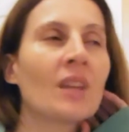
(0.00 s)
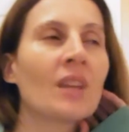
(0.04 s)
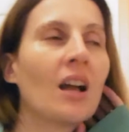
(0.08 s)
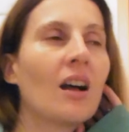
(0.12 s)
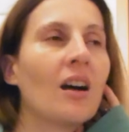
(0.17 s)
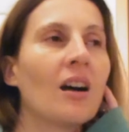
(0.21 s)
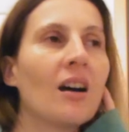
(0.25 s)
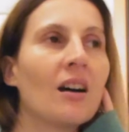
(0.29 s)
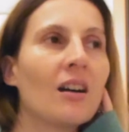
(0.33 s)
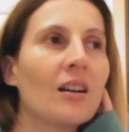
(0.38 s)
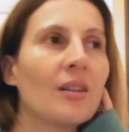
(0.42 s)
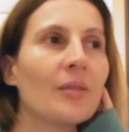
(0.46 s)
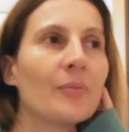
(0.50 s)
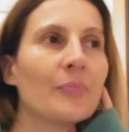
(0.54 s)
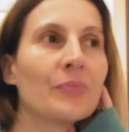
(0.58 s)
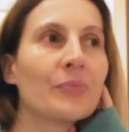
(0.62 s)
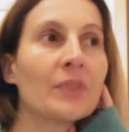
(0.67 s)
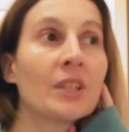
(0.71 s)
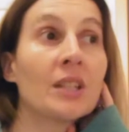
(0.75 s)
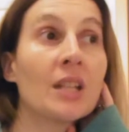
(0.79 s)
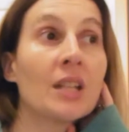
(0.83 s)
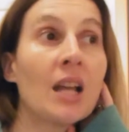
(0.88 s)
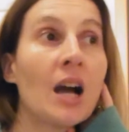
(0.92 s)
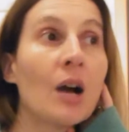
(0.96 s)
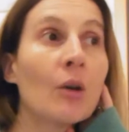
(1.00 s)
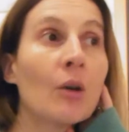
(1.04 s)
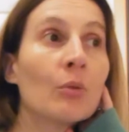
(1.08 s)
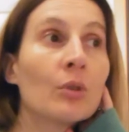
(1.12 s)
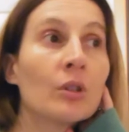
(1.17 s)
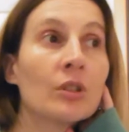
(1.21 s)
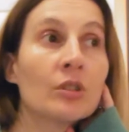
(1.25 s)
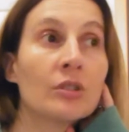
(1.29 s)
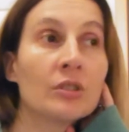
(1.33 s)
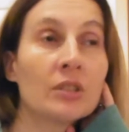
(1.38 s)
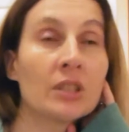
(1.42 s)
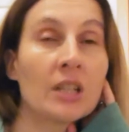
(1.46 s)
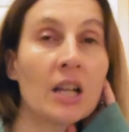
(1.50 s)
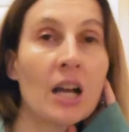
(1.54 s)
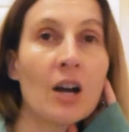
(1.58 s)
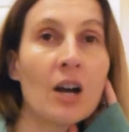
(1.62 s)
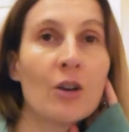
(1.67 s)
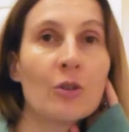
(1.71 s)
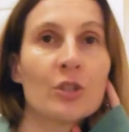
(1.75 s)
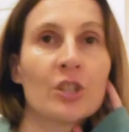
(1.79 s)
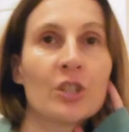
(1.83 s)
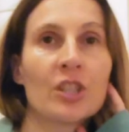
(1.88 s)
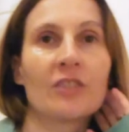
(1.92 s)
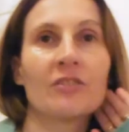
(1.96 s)
um, an hour on a
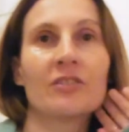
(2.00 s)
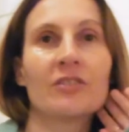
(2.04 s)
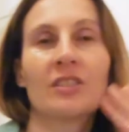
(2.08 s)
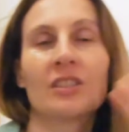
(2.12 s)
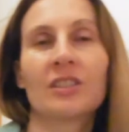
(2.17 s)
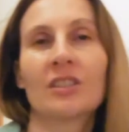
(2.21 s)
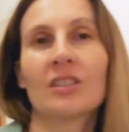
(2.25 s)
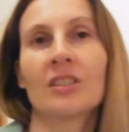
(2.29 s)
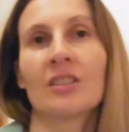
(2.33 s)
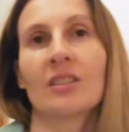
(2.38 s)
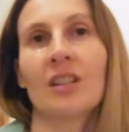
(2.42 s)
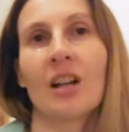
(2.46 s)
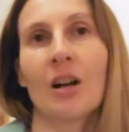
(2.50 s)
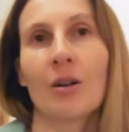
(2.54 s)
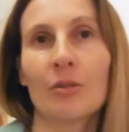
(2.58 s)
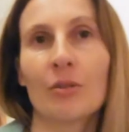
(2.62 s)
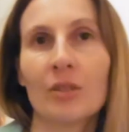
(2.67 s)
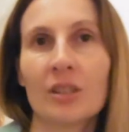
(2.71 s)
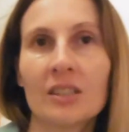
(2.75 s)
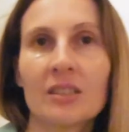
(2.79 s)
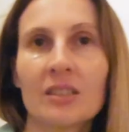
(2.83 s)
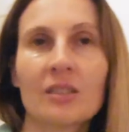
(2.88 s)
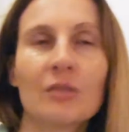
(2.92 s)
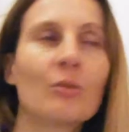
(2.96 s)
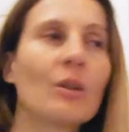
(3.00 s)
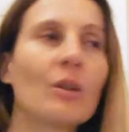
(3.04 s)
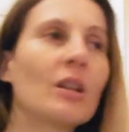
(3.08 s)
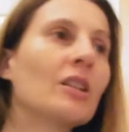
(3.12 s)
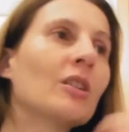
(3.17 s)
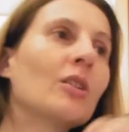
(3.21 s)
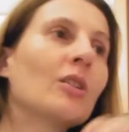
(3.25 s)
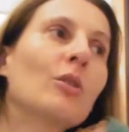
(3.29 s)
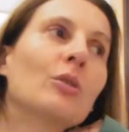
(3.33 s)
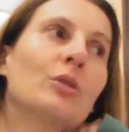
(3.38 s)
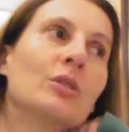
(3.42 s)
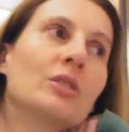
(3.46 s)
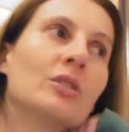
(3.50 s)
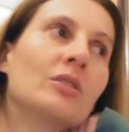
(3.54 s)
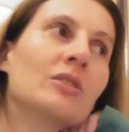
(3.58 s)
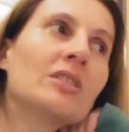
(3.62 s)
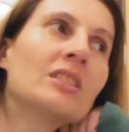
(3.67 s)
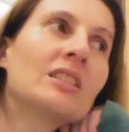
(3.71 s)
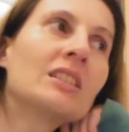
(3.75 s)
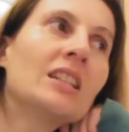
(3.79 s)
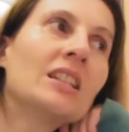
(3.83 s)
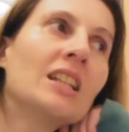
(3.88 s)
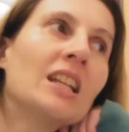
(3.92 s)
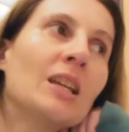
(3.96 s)
couch after our little one goes to
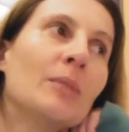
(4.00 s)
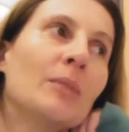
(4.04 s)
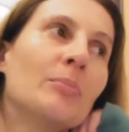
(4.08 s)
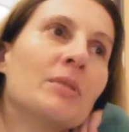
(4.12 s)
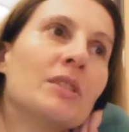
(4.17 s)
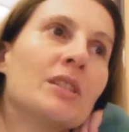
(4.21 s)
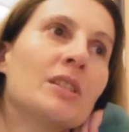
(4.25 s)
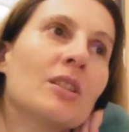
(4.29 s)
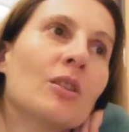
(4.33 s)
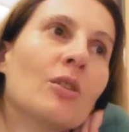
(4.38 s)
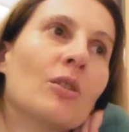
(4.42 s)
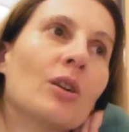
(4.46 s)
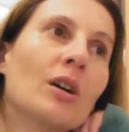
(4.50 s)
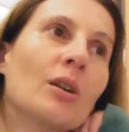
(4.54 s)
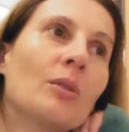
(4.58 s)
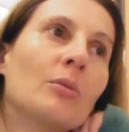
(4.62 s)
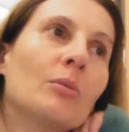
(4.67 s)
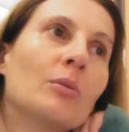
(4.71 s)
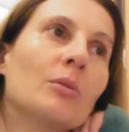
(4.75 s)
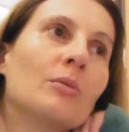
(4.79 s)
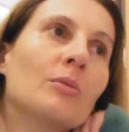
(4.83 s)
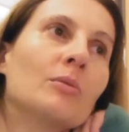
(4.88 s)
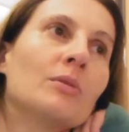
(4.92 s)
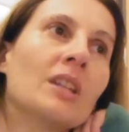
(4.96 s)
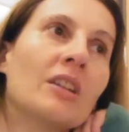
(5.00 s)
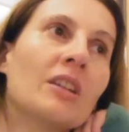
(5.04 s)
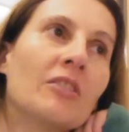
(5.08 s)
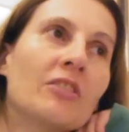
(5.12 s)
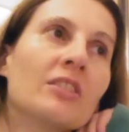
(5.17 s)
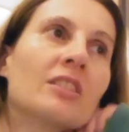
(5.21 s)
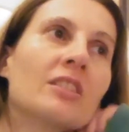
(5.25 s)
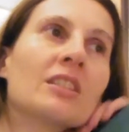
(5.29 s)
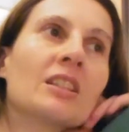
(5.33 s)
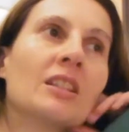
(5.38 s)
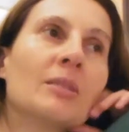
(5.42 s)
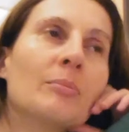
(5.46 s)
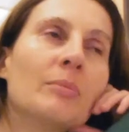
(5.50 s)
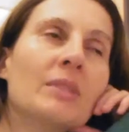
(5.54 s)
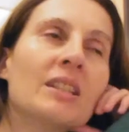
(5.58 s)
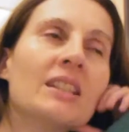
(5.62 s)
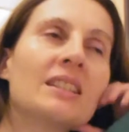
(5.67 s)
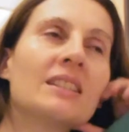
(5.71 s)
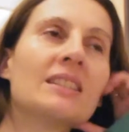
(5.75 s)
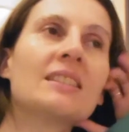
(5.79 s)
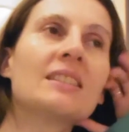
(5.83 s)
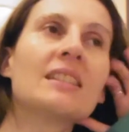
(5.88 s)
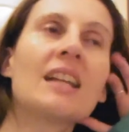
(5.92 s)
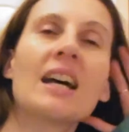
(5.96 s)
sleep. So I will definitely
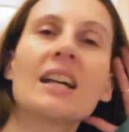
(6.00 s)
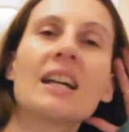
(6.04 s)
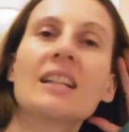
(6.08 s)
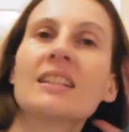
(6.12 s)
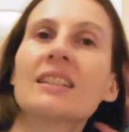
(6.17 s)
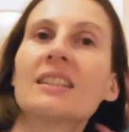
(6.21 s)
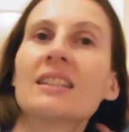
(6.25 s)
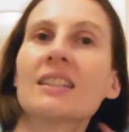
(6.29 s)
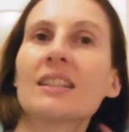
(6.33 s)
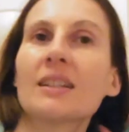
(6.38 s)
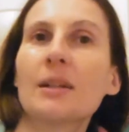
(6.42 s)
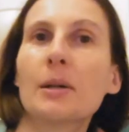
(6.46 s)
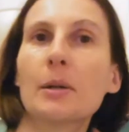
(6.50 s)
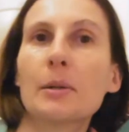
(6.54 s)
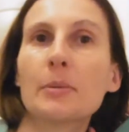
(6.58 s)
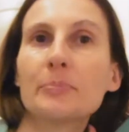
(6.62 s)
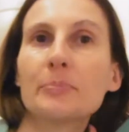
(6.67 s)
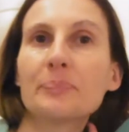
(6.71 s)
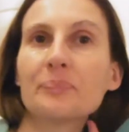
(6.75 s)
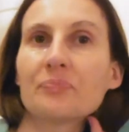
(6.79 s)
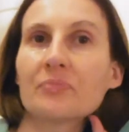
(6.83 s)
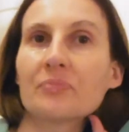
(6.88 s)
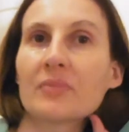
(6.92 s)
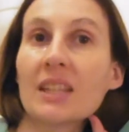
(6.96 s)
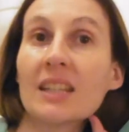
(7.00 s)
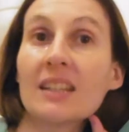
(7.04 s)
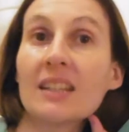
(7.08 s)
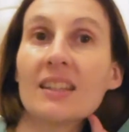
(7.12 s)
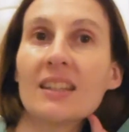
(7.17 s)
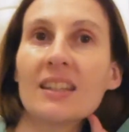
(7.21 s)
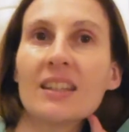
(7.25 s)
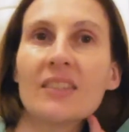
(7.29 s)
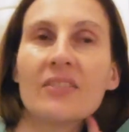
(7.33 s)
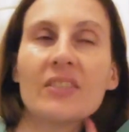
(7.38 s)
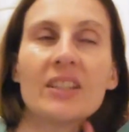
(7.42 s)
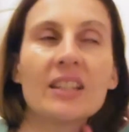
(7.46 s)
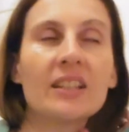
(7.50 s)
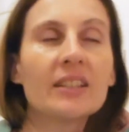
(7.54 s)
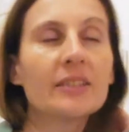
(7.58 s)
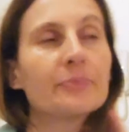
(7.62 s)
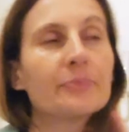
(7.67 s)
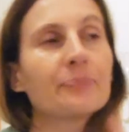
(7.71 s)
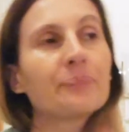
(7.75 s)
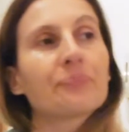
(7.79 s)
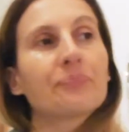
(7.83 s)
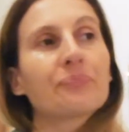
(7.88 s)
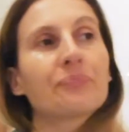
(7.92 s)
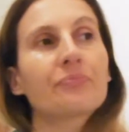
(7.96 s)
miss that um, in the evening.
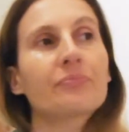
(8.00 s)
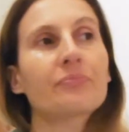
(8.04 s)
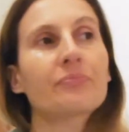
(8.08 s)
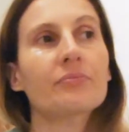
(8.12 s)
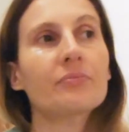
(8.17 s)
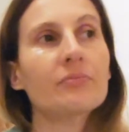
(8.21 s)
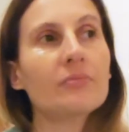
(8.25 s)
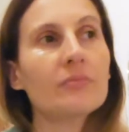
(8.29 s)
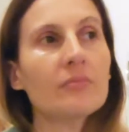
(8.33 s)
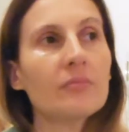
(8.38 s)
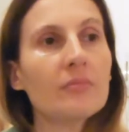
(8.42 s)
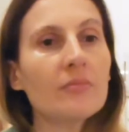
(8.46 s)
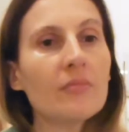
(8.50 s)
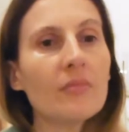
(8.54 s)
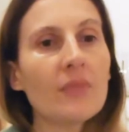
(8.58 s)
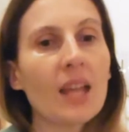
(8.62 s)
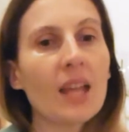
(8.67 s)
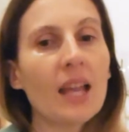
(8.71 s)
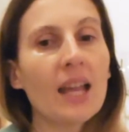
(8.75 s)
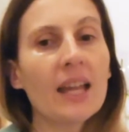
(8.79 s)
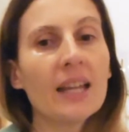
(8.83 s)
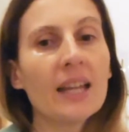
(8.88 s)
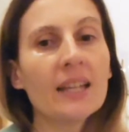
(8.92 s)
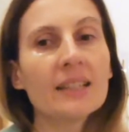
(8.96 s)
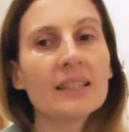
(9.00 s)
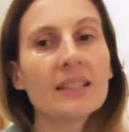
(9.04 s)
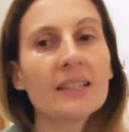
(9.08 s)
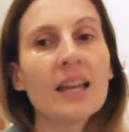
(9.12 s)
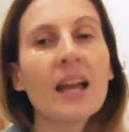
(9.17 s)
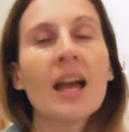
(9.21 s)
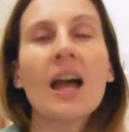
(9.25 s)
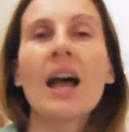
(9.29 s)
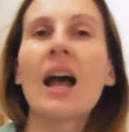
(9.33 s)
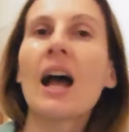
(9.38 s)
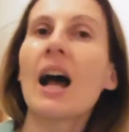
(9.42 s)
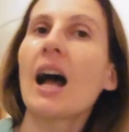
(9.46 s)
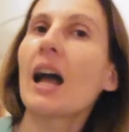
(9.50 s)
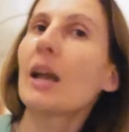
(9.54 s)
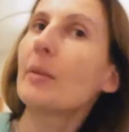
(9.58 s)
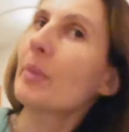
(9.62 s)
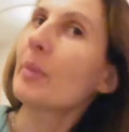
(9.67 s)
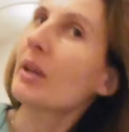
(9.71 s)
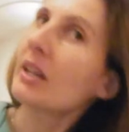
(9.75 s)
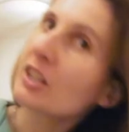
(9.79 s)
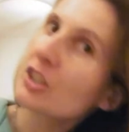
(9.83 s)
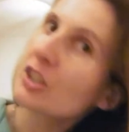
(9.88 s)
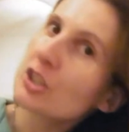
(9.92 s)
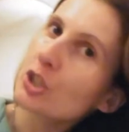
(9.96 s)
And I
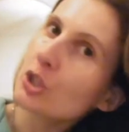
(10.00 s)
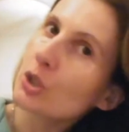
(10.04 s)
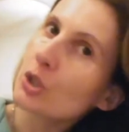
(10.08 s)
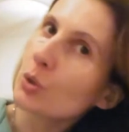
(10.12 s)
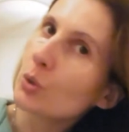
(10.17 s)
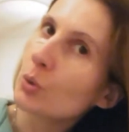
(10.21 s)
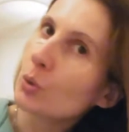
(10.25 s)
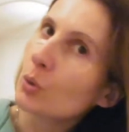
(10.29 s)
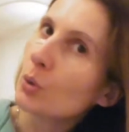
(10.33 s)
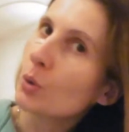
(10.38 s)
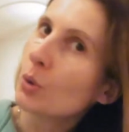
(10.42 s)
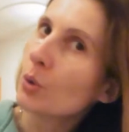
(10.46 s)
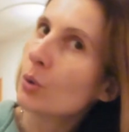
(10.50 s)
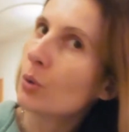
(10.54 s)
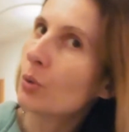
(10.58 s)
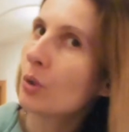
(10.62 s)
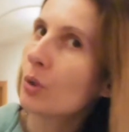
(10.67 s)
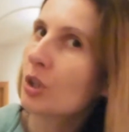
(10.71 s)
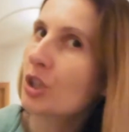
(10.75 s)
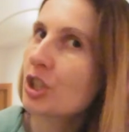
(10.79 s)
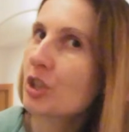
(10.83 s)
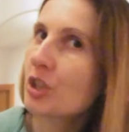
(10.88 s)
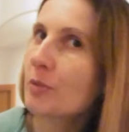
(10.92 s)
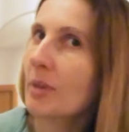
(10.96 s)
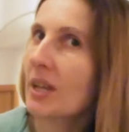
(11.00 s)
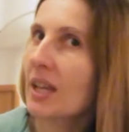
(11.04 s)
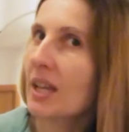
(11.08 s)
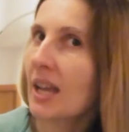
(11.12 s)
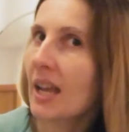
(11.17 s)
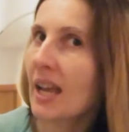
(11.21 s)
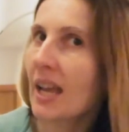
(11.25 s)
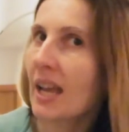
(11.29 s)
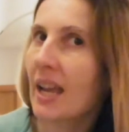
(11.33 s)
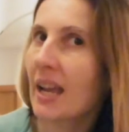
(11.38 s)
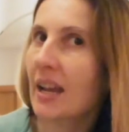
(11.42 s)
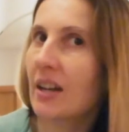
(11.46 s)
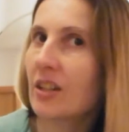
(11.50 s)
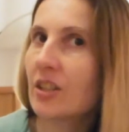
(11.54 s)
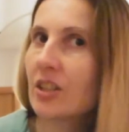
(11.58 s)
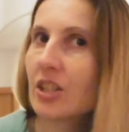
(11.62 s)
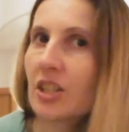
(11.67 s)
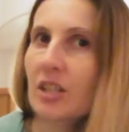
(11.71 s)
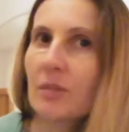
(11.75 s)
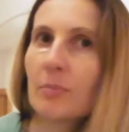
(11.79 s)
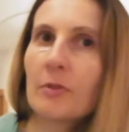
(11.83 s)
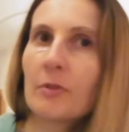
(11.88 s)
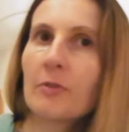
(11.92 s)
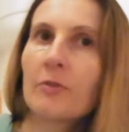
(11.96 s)
managed to wash my hair
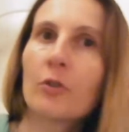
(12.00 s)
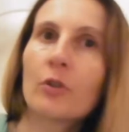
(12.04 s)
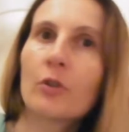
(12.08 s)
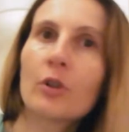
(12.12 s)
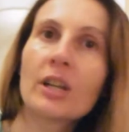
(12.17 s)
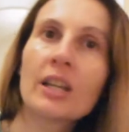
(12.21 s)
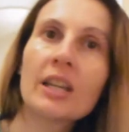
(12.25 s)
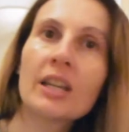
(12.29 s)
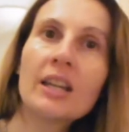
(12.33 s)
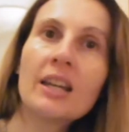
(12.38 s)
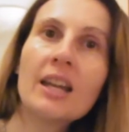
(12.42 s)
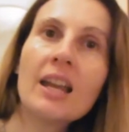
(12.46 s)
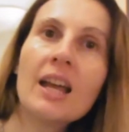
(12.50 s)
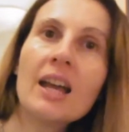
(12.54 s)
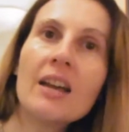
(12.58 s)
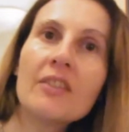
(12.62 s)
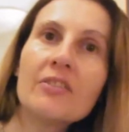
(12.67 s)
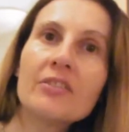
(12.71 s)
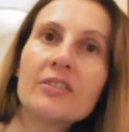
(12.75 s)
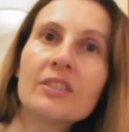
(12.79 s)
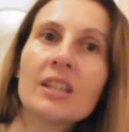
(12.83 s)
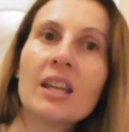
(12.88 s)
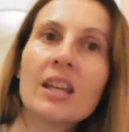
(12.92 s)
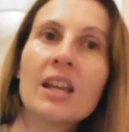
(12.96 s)
just before he left,